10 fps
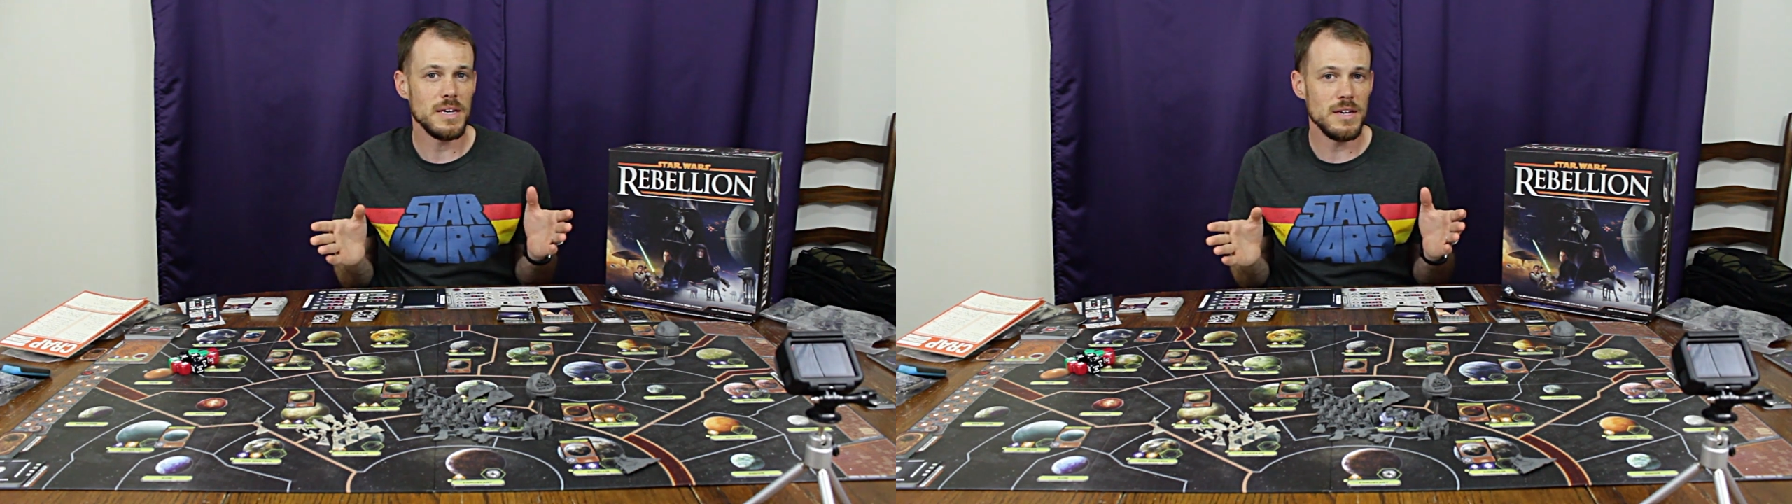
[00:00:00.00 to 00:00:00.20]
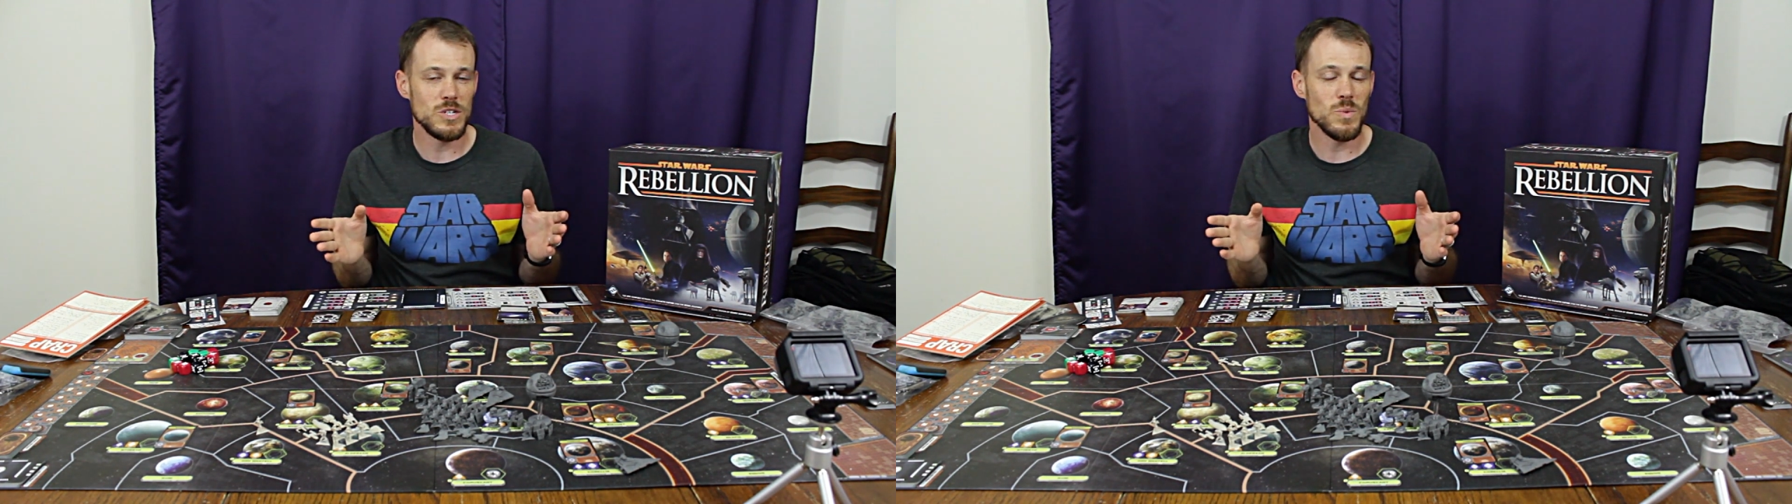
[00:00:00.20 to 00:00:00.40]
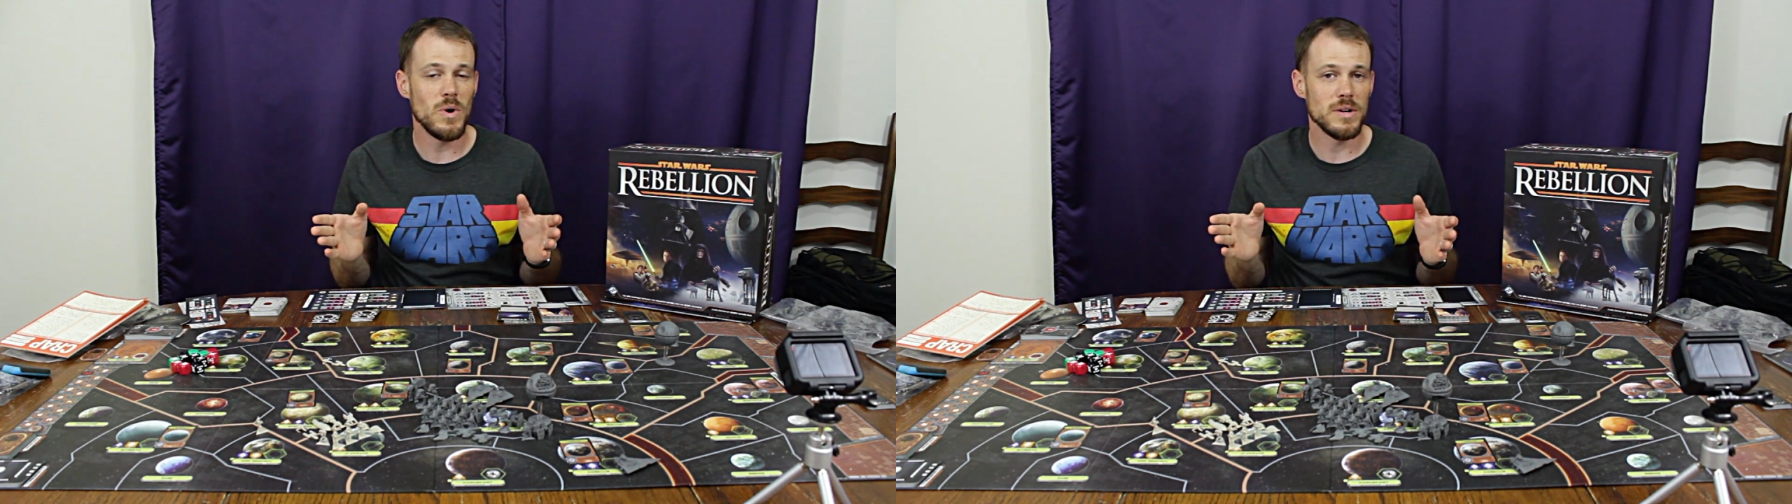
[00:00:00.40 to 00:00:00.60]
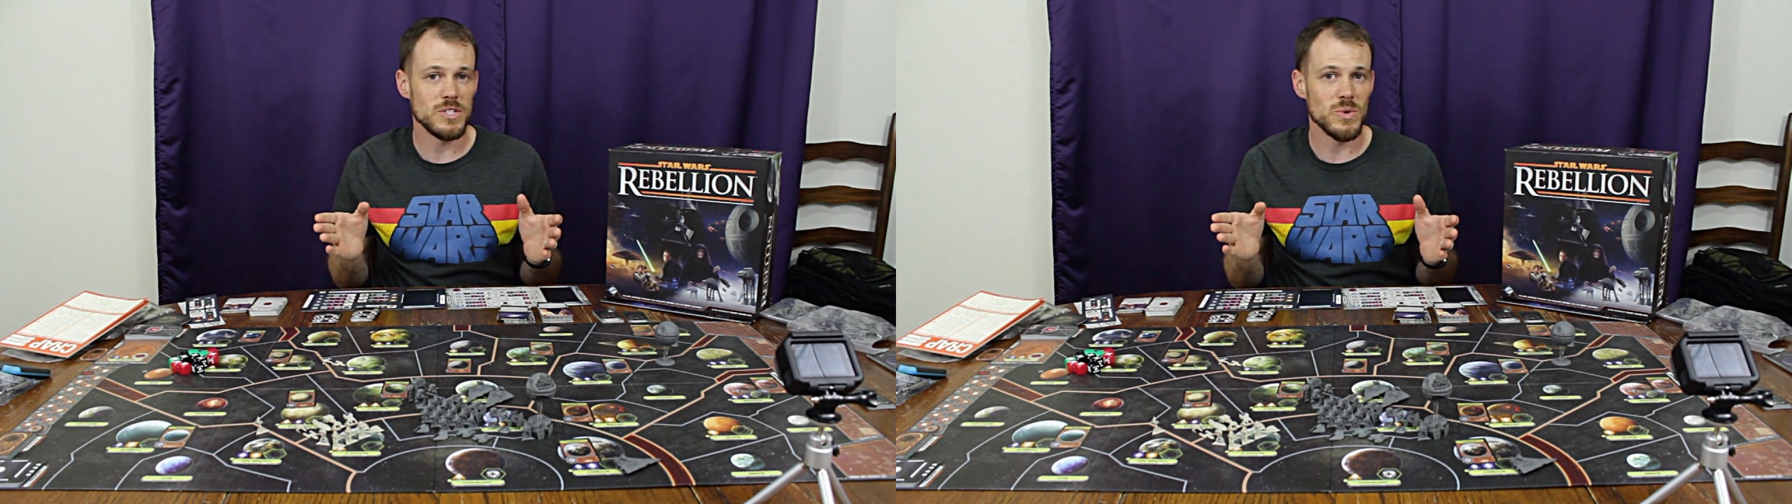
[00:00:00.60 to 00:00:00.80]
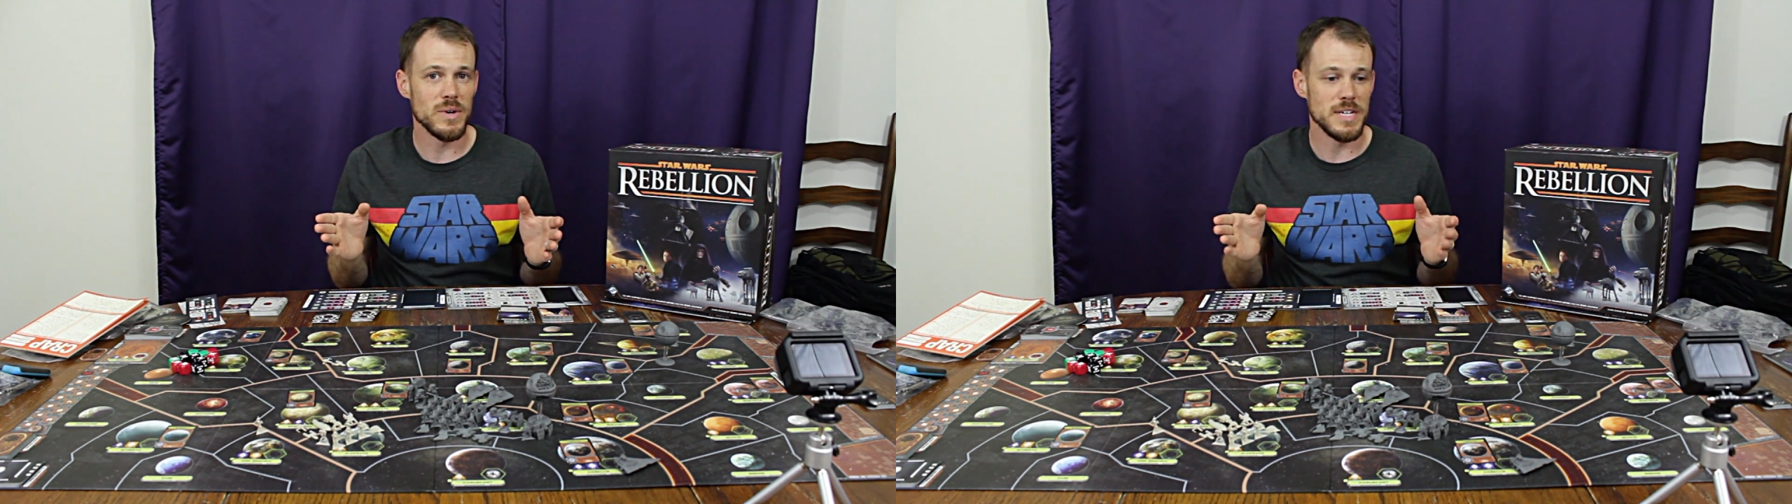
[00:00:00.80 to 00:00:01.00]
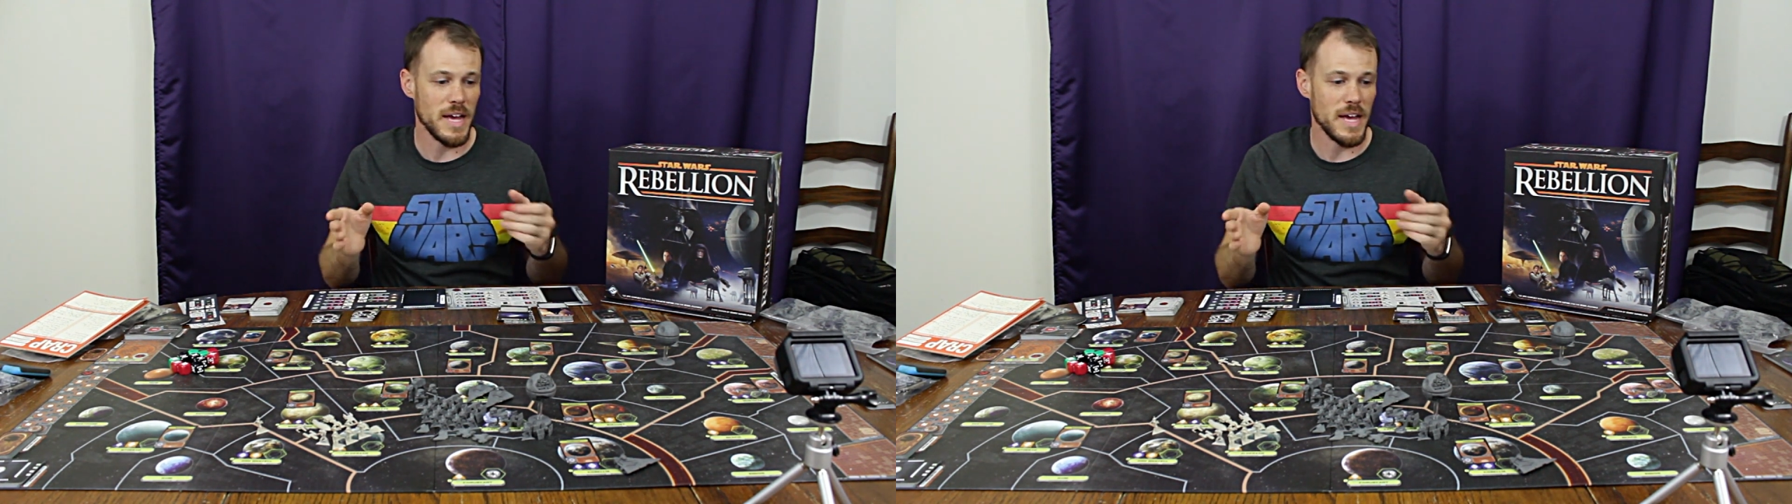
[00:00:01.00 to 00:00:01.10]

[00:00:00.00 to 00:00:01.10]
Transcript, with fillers: Each one's going to